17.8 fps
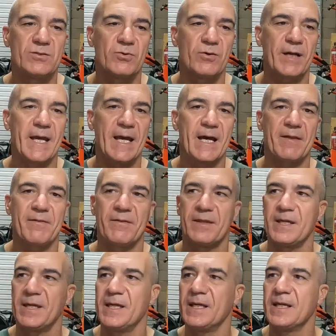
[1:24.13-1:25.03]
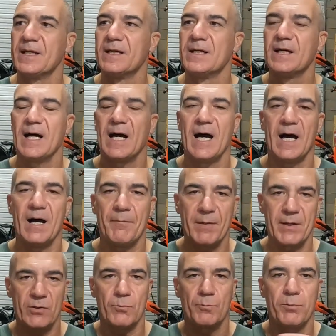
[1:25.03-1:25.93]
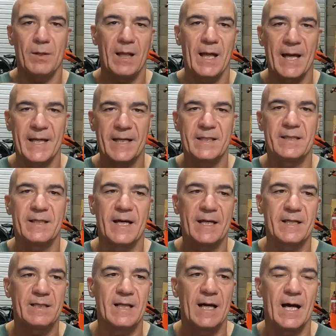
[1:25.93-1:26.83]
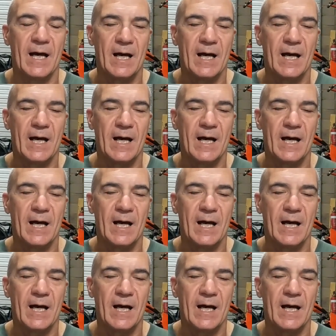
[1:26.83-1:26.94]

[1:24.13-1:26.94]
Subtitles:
took out the metal blade that